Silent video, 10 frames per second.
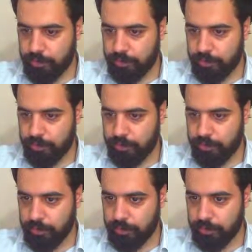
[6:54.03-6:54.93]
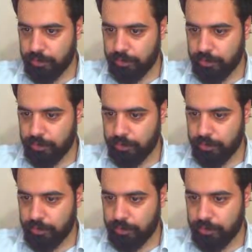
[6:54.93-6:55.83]

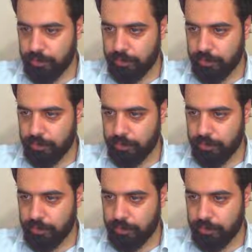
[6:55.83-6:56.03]
Nobody speaks.